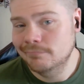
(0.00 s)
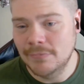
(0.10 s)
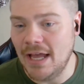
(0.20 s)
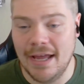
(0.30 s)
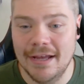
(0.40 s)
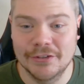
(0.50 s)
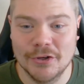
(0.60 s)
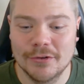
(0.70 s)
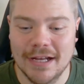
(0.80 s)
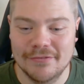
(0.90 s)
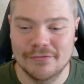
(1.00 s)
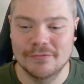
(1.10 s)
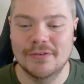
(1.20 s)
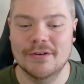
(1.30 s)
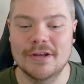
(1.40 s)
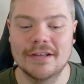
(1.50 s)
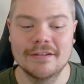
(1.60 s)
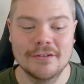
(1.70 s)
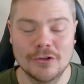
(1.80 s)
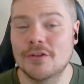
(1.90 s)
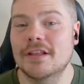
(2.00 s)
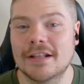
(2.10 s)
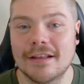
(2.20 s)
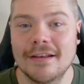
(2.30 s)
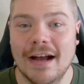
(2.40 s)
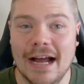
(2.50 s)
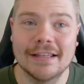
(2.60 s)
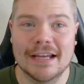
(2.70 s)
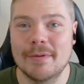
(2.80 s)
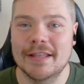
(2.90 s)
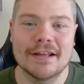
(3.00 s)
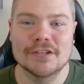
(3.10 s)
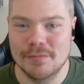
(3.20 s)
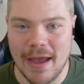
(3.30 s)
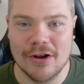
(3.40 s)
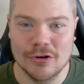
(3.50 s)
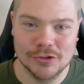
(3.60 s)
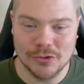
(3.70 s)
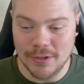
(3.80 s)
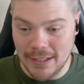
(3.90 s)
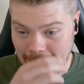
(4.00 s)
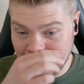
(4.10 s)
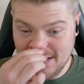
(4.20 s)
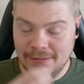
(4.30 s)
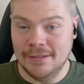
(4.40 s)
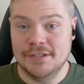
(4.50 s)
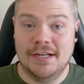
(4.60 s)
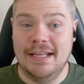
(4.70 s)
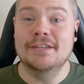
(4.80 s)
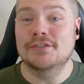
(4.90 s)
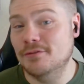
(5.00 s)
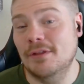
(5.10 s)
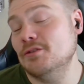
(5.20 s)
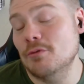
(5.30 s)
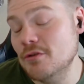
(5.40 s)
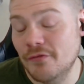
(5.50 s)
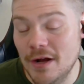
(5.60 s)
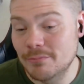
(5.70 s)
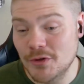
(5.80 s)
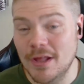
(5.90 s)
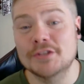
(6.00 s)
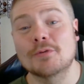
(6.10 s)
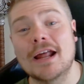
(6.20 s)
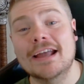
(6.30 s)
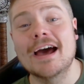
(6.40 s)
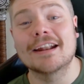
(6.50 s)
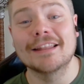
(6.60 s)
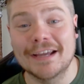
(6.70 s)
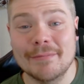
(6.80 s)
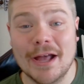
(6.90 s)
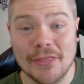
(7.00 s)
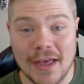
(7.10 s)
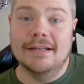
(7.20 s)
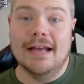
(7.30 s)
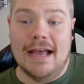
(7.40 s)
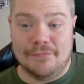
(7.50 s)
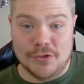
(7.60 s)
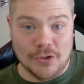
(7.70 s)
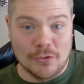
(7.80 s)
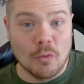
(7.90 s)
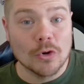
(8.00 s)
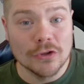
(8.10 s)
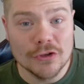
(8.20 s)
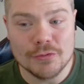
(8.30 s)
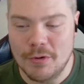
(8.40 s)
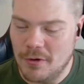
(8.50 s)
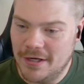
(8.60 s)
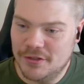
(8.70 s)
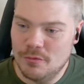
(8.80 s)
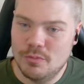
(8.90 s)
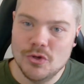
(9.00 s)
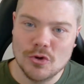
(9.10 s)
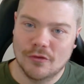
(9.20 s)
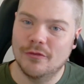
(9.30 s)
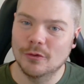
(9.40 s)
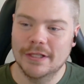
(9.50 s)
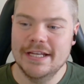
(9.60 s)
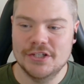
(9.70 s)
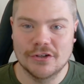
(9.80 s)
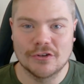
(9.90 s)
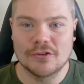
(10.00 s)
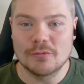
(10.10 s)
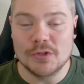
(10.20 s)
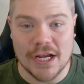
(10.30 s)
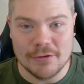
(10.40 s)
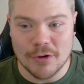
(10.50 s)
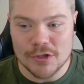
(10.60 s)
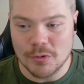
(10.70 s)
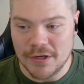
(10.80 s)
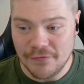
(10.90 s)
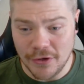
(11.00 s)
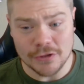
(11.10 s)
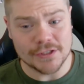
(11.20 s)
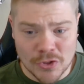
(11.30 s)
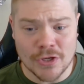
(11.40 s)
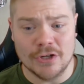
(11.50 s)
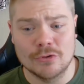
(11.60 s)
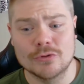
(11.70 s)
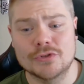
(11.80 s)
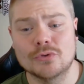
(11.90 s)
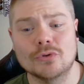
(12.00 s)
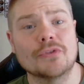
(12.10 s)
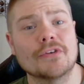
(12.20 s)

I don't know. The only thing I like about that is the Maghar storyline. because that's where they're from. So that's what I kind of like about that. After Warlords, we run into Beautiful Legion on the January 21st. You get Urzul, the